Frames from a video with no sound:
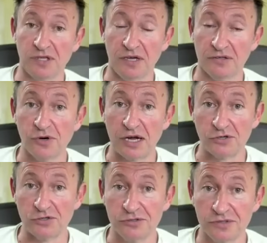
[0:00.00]
hand if how
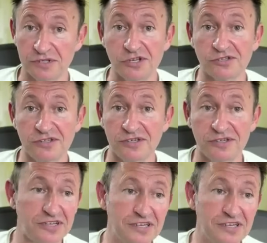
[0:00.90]
to do it, and